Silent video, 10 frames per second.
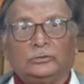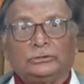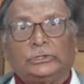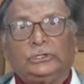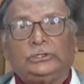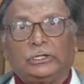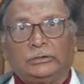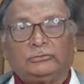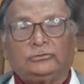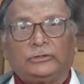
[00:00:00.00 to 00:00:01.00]
3
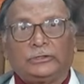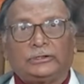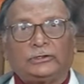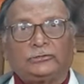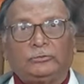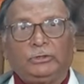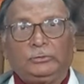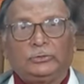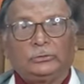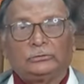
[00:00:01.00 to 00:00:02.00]
times he had addressed the
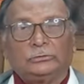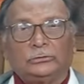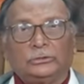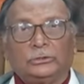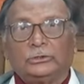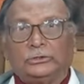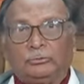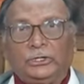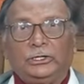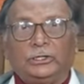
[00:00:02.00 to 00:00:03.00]
people, the
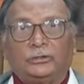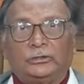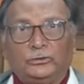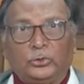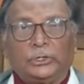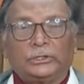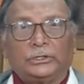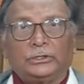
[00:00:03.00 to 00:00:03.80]
media, the UN.